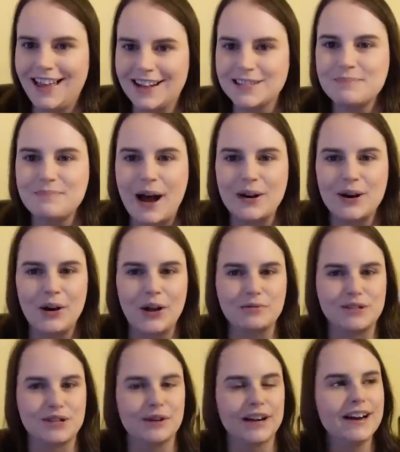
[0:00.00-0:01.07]
That's about all I was
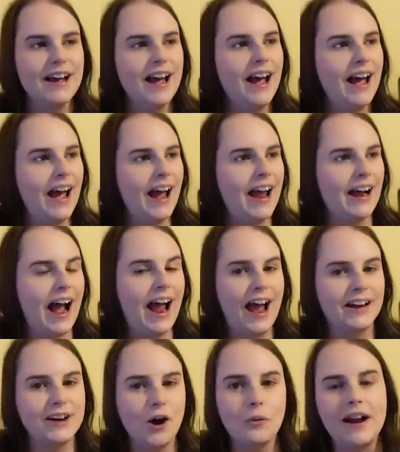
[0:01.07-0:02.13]
doing. And I had
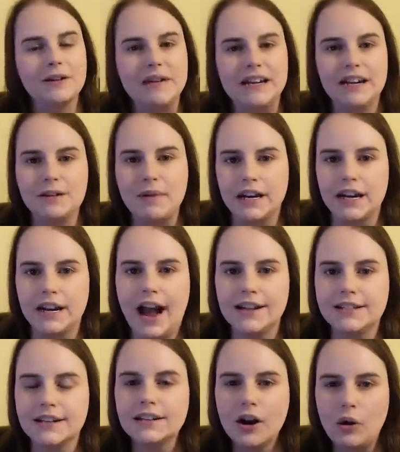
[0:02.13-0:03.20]
no way to meet anybody. I
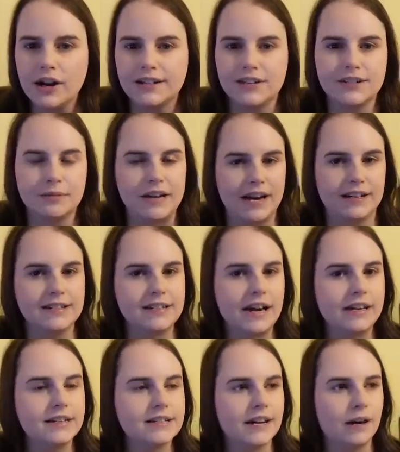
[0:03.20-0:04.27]
did go onto some dating
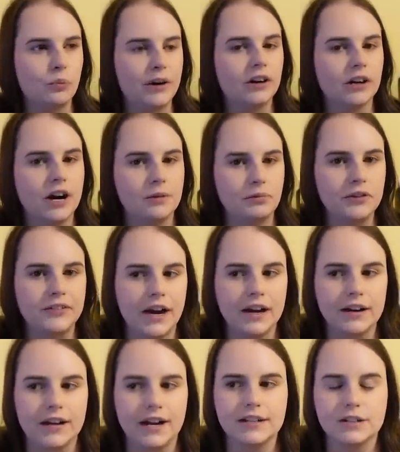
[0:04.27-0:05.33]
sites and I went on a couple of
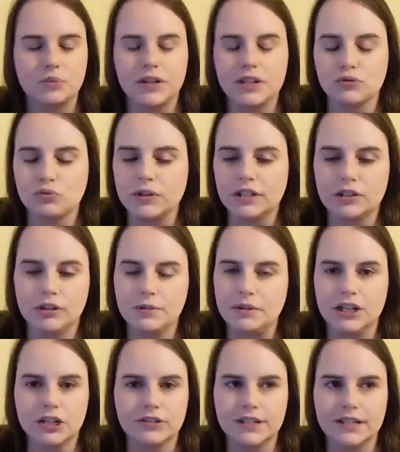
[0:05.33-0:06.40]
dates with these really creepy
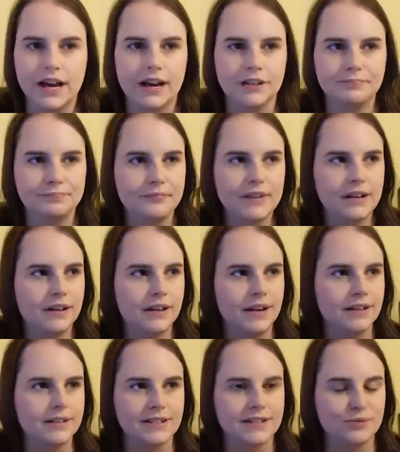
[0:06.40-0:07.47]
dudes that
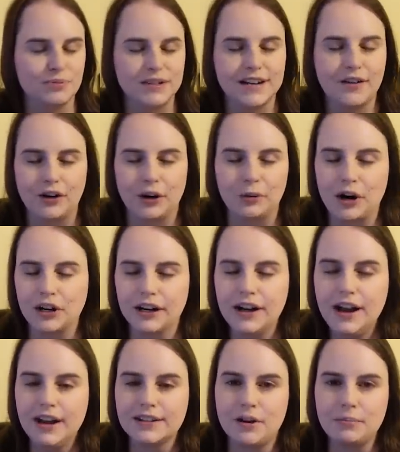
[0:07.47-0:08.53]
it just was never gonna work.
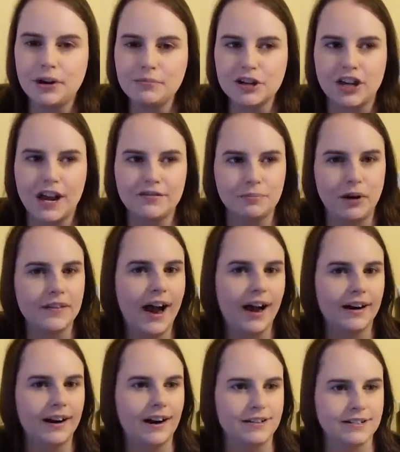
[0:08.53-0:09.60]
So I pretty much gave up on that
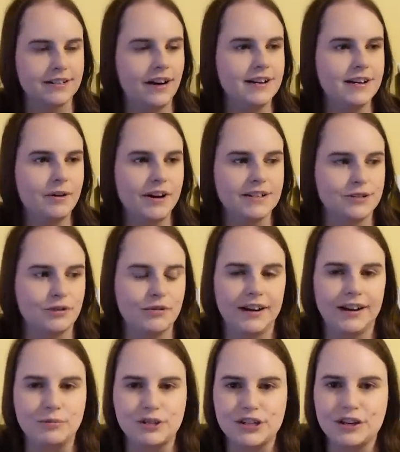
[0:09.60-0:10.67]
and I just thought, you know what, screw it.
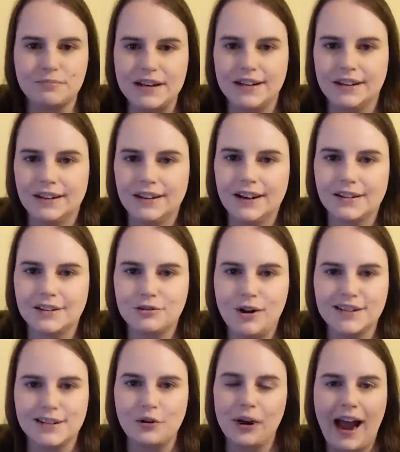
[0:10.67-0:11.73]
I'm just gonna be a
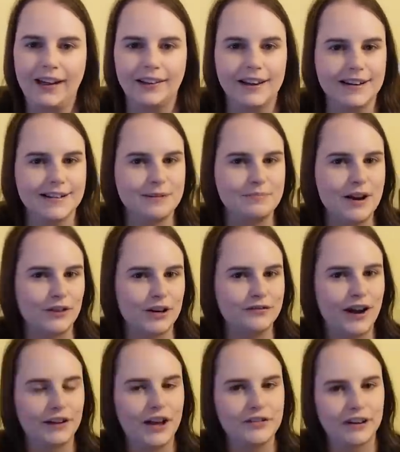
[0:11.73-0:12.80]
crazy old cat lady and I'm never gonna
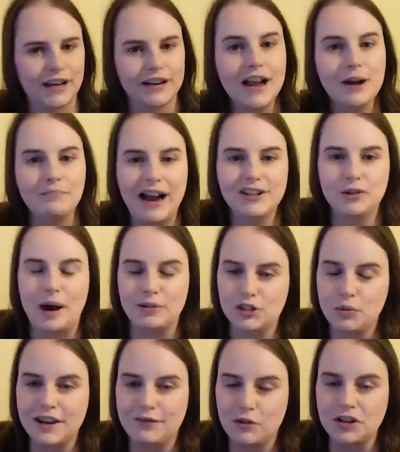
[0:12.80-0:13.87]
find love again. Mind you, I was
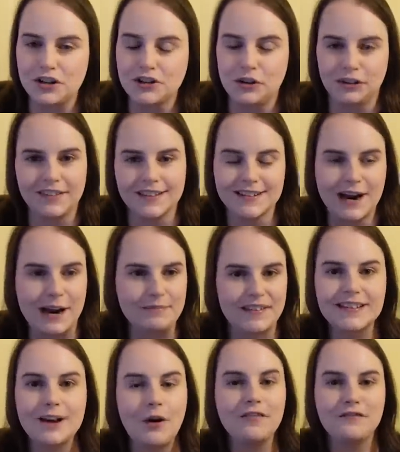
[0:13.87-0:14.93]
24 years old at this time, but that's
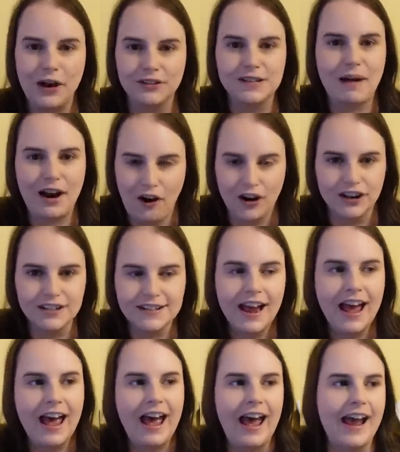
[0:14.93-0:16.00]
how I felt in my heart.
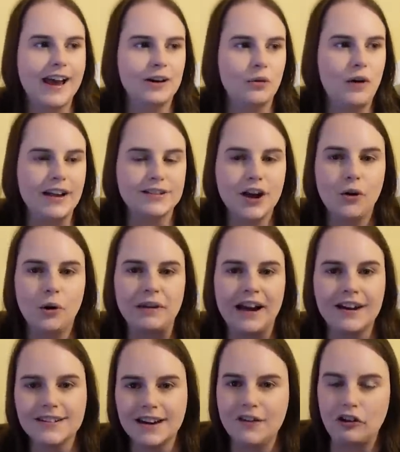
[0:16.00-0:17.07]
And so
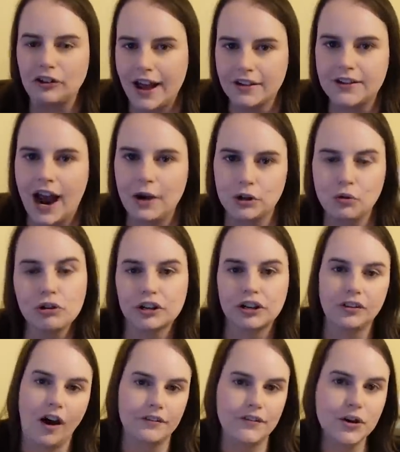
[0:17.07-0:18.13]
because I never left, I would order a
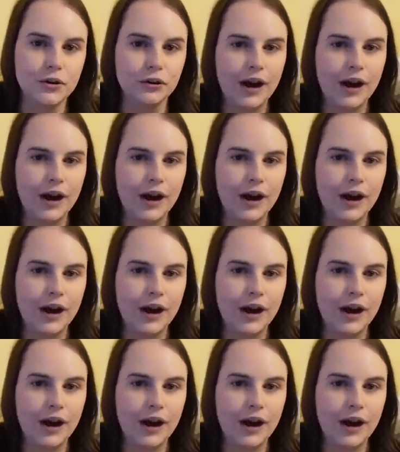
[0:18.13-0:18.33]
lot of food.